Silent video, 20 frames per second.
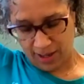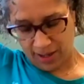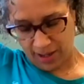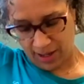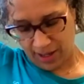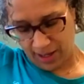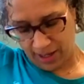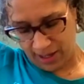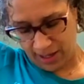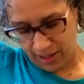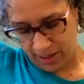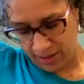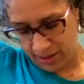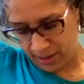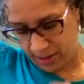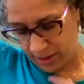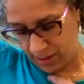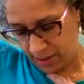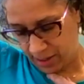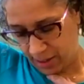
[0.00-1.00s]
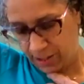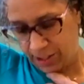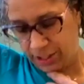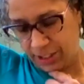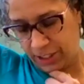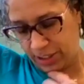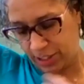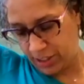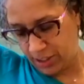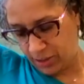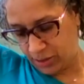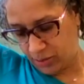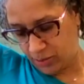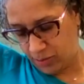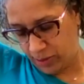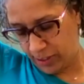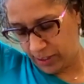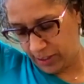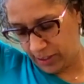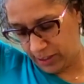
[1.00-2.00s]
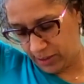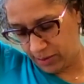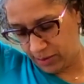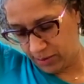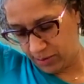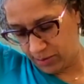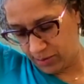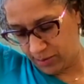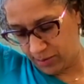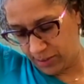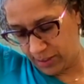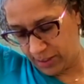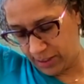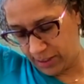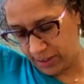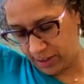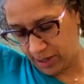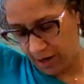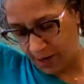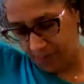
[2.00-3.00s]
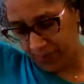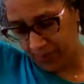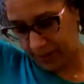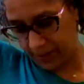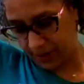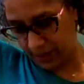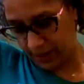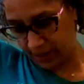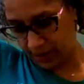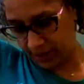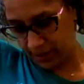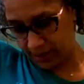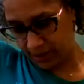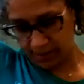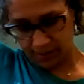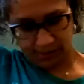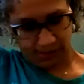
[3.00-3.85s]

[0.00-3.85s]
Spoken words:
and chin is going to this opposite.